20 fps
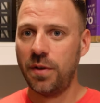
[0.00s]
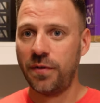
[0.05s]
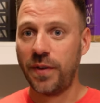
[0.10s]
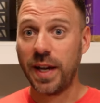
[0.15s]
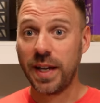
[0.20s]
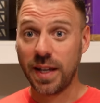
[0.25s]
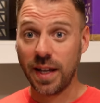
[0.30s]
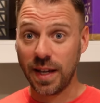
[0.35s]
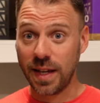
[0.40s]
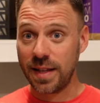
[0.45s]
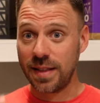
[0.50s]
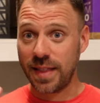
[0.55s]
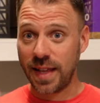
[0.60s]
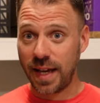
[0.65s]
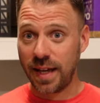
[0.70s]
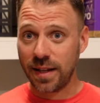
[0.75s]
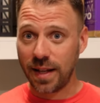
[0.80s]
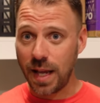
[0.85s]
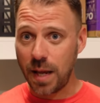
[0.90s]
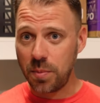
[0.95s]
If I can get
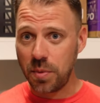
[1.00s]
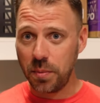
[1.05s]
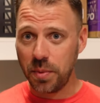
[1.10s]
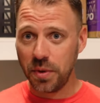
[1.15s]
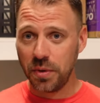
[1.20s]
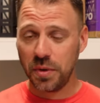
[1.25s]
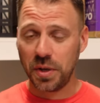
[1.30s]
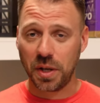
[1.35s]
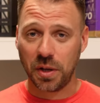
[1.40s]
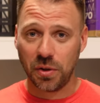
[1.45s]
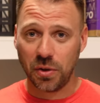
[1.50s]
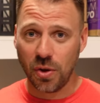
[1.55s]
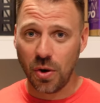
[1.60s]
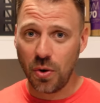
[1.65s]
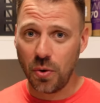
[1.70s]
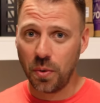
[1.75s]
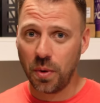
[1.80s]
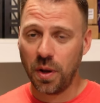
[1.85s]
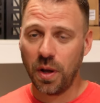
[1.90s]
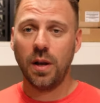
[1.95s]
that capability
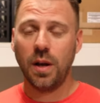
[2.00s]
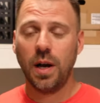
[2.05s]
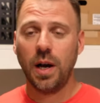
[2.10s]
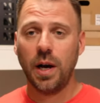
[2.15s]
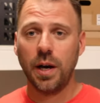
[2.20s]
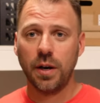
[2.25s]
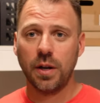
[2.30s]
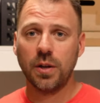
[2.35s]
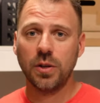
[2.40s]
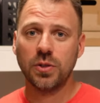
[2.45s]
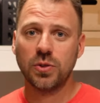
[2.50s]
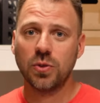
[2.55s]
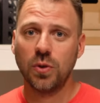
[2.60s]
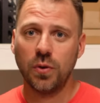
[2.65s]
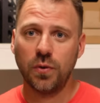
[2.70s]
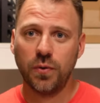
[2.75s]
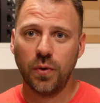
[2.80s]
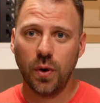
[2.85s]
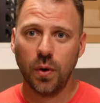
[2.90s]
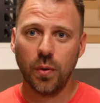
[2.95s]
alone on a
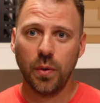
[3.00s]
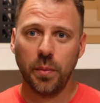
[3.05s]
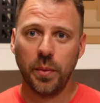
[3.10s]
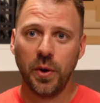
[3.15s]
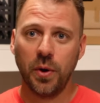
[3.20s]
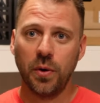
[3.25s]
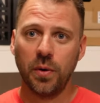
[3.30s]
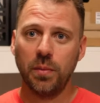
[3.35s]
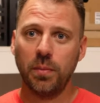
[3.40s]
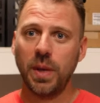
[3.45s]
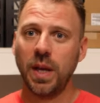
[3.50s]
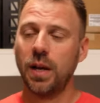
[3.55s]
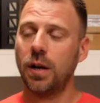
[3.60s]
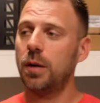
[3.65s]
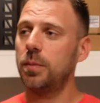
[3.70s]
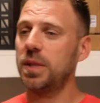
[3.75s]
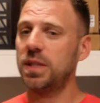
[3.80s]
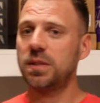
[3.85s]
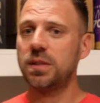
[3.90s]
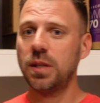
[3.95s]
Control 4 remote, man,
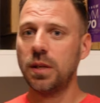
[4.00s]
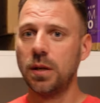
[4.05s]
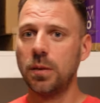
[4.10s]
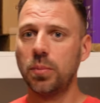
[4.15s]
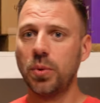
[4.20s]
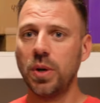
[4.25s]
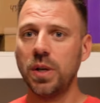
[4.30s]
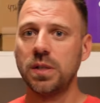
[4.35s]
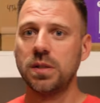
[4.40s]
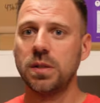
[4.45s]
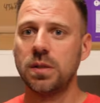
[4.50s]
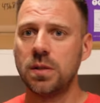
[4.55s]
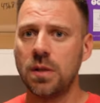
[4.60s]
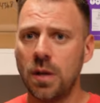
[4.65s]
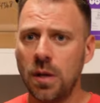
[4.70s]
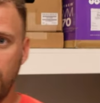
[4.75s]
I'll be singing praises